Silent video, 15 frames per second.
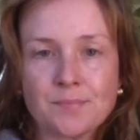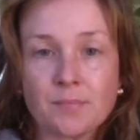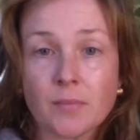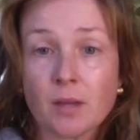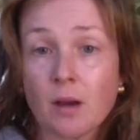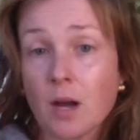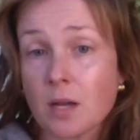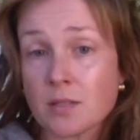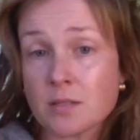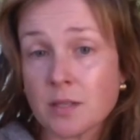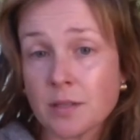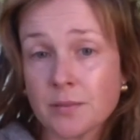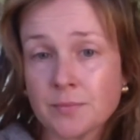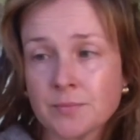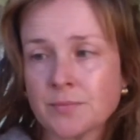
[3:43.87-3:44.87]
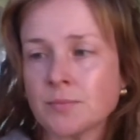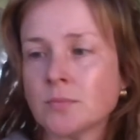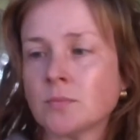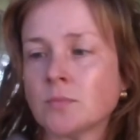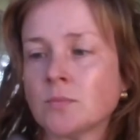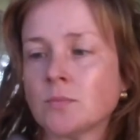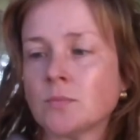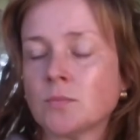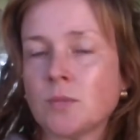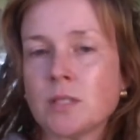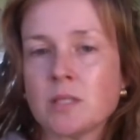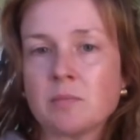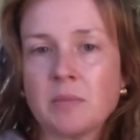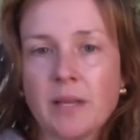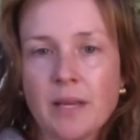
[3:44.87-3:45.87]
hosta. We
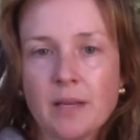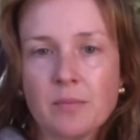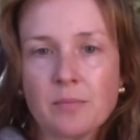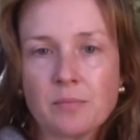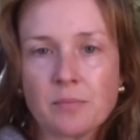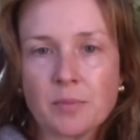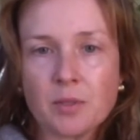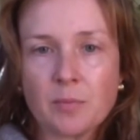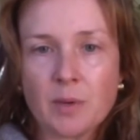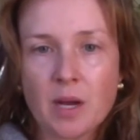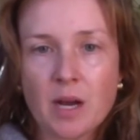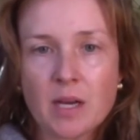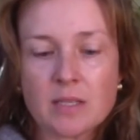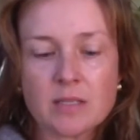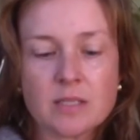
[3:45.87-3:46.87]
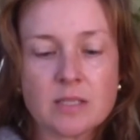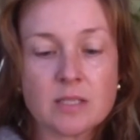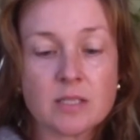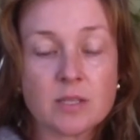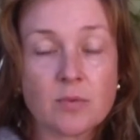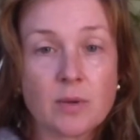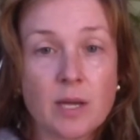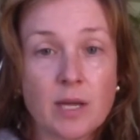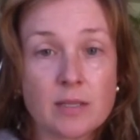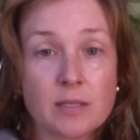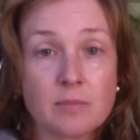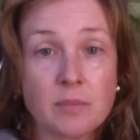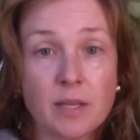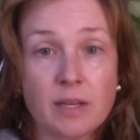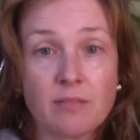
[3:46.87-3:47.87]
had some late blooming hostas, so we had
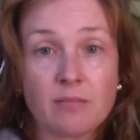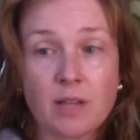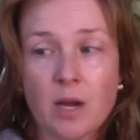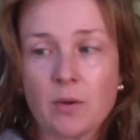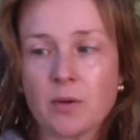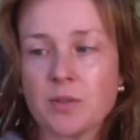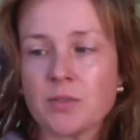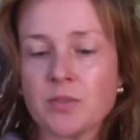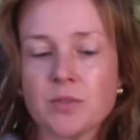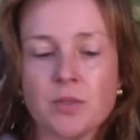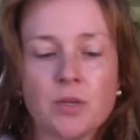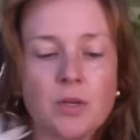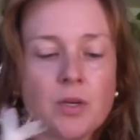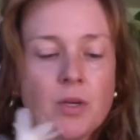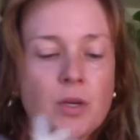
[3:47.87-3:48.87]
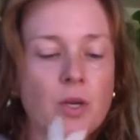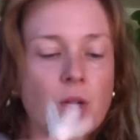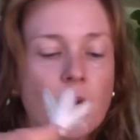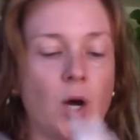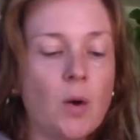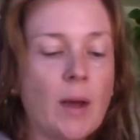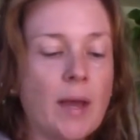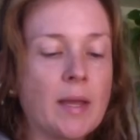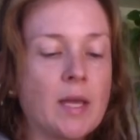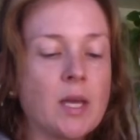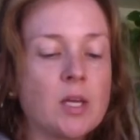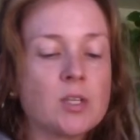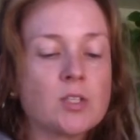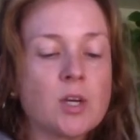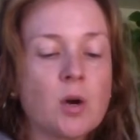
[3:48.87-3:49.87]
some late flowers. Okay,
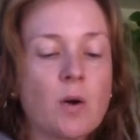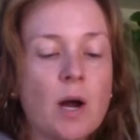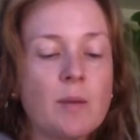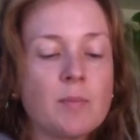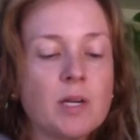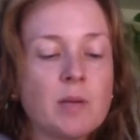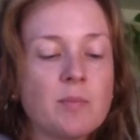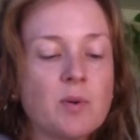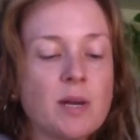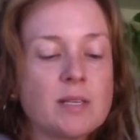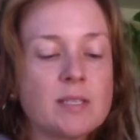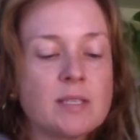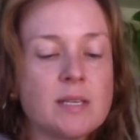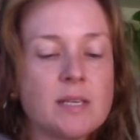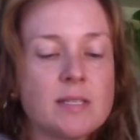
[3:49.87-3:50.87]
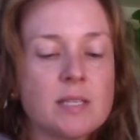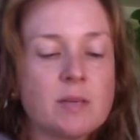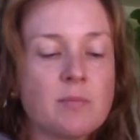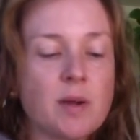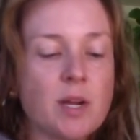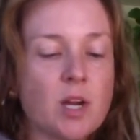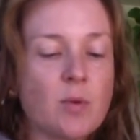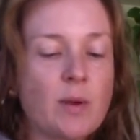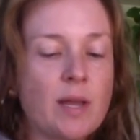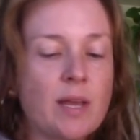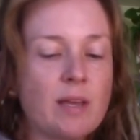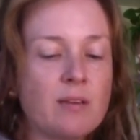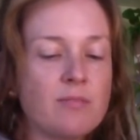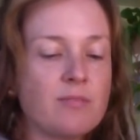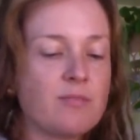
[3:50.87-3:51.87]
so I'm going to press these in the
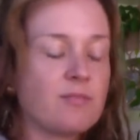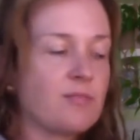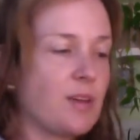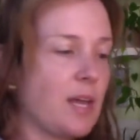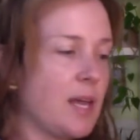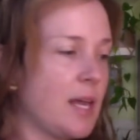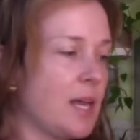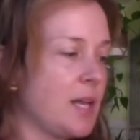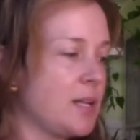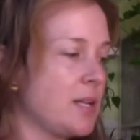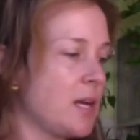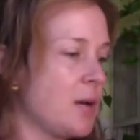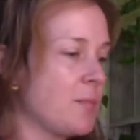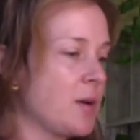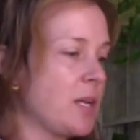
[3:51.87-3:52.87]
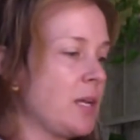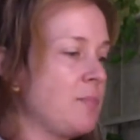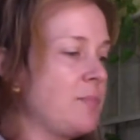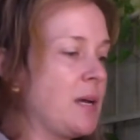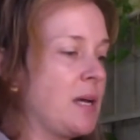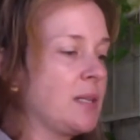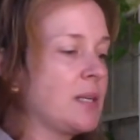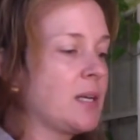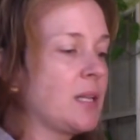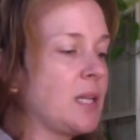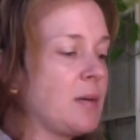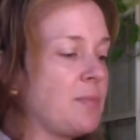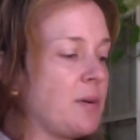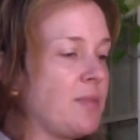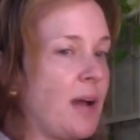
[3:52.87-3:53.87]
microwave, and I'm going to embed the
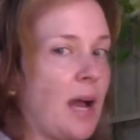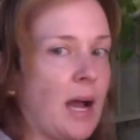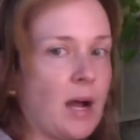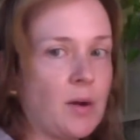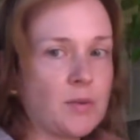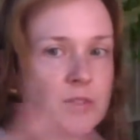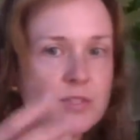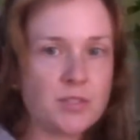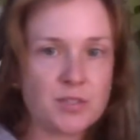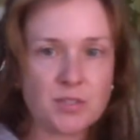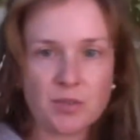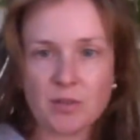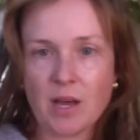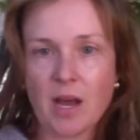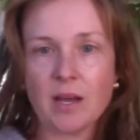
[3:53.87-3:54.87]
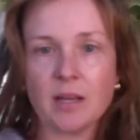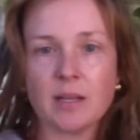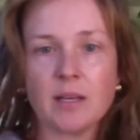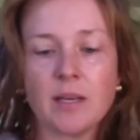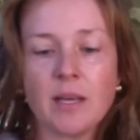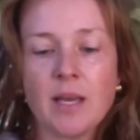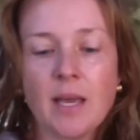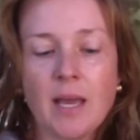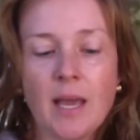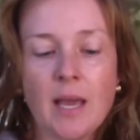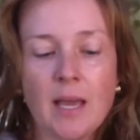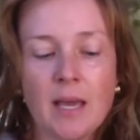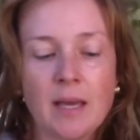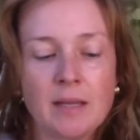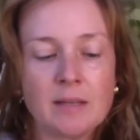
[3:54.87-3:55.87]
clip of how to do that,
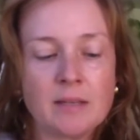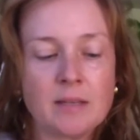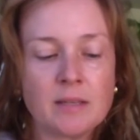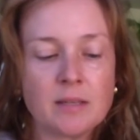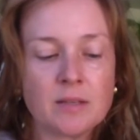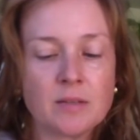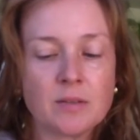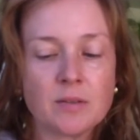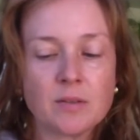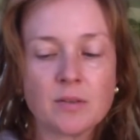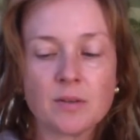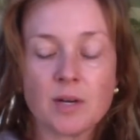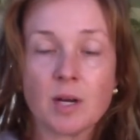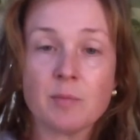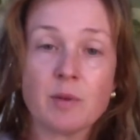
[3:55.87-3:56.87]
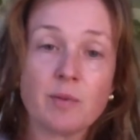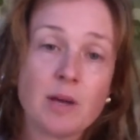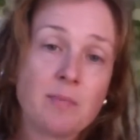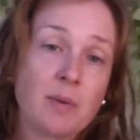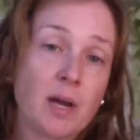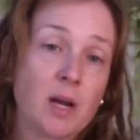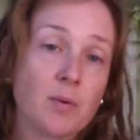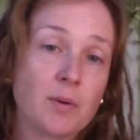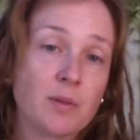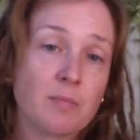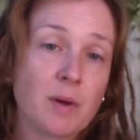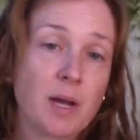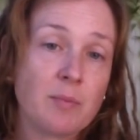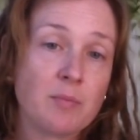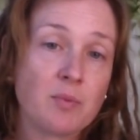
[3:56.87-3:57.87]
and I'll be right back with
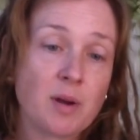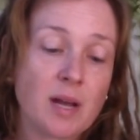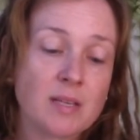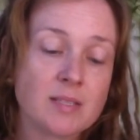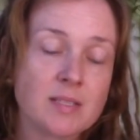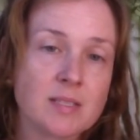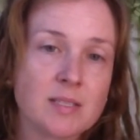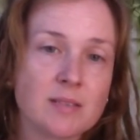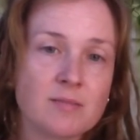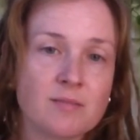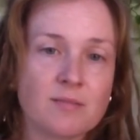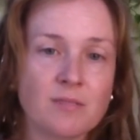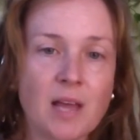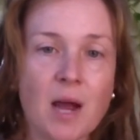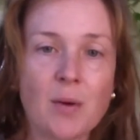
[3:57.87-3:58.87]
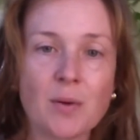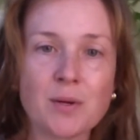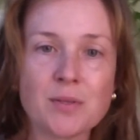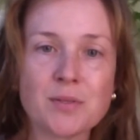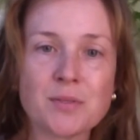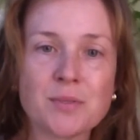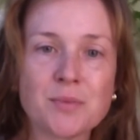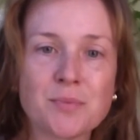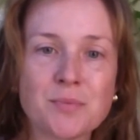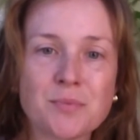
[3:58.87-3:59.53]
my pressed flowers.